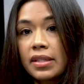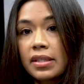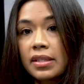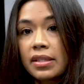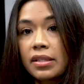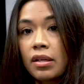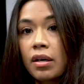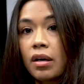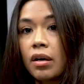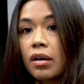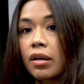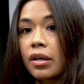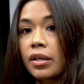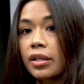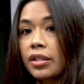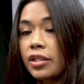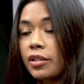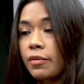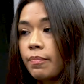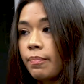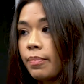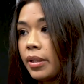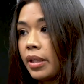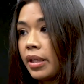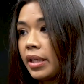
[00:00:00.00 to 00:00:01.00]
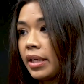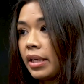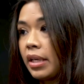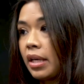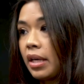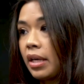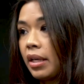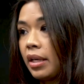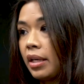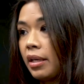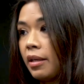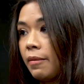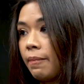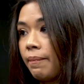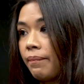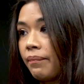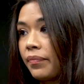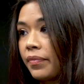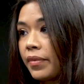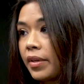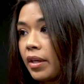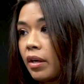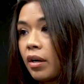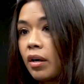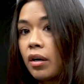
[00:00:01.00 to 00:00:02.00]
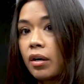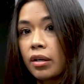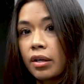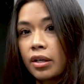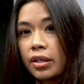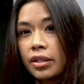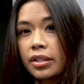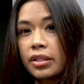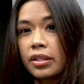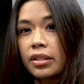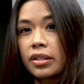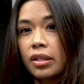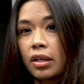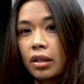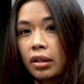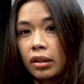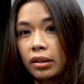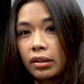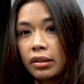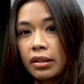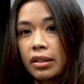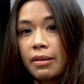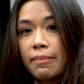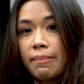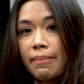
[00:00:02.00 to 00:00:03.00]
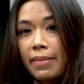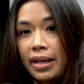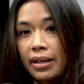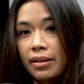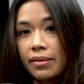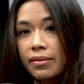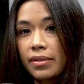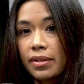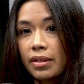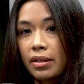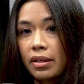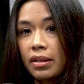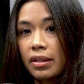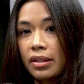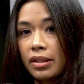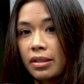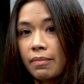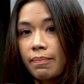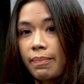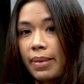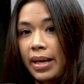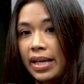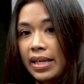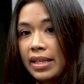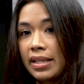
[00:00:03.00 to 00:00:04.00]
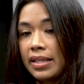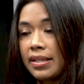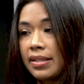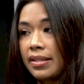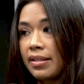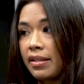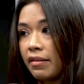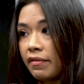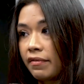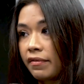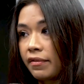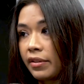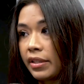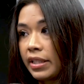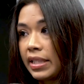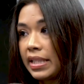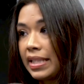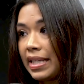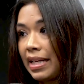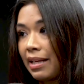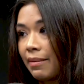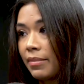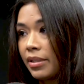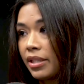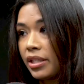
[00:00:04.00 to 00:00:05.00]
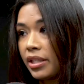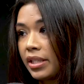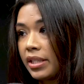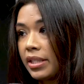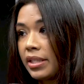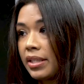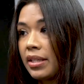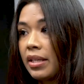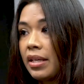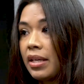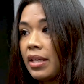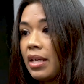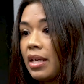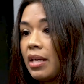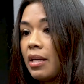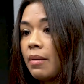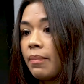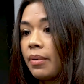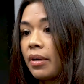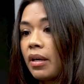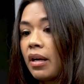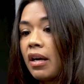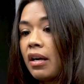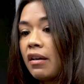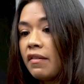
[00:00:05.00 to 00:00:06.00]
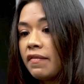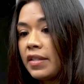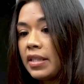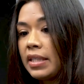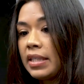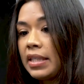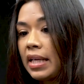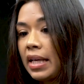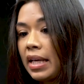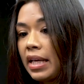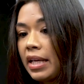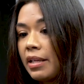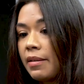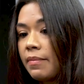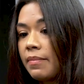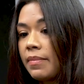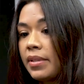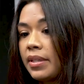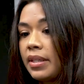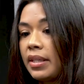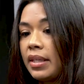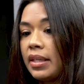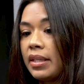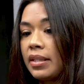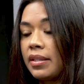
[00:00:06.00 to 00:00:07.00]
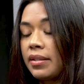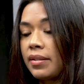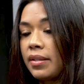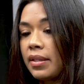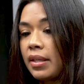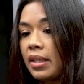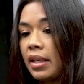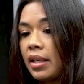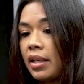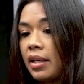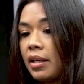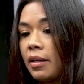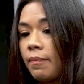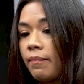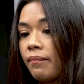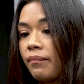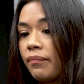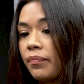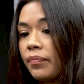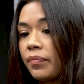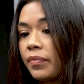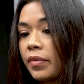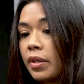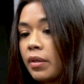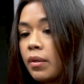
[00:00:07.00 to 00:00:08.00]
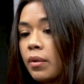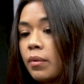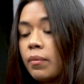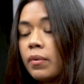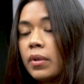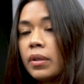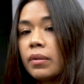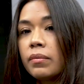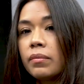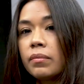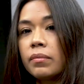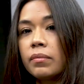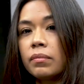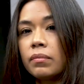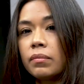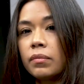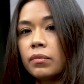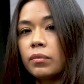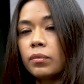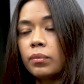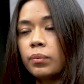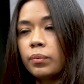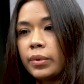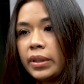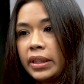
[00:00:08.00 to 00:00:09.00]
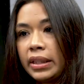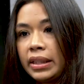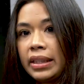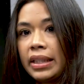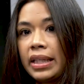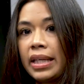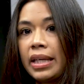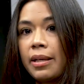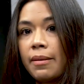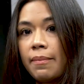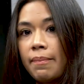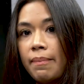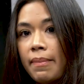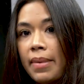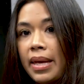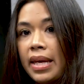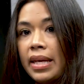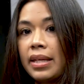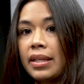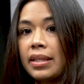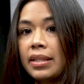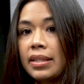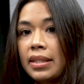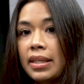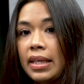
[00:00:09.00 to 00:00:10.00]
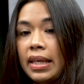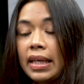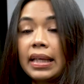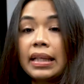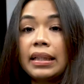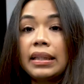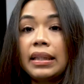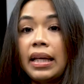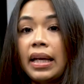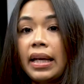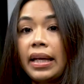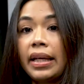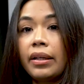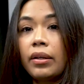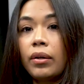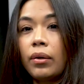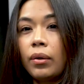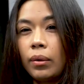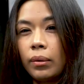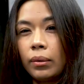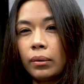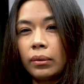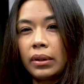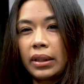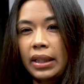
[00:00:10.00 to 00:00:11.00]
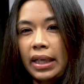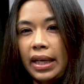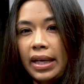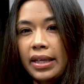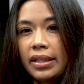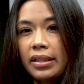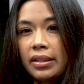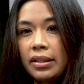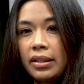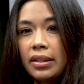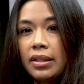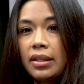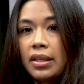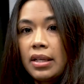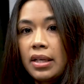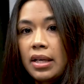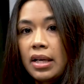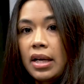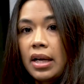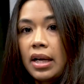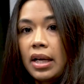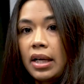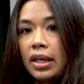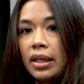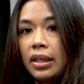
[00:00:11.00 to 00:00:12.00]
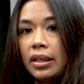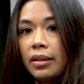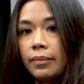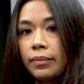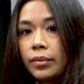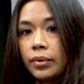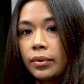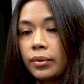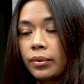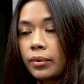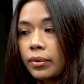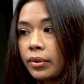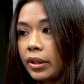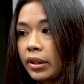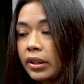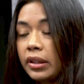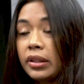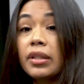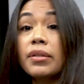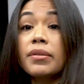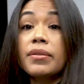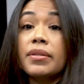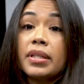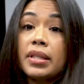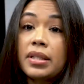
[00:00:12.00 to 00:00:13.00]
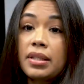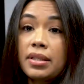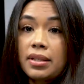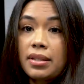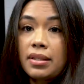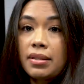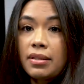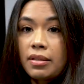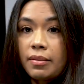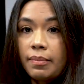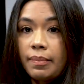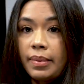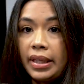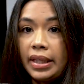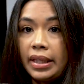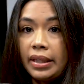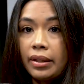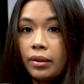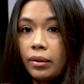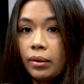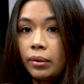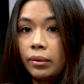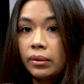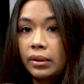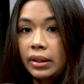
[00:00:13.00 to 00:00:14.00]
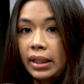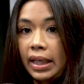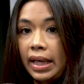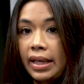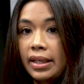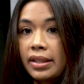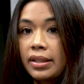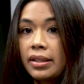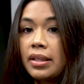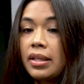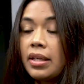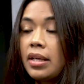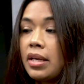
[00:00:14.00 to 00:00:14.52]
It's hard to put a hard dollar amount on pain and suffering damages, but oftentimes it's what really makes a client whole again, or closest to being whole again.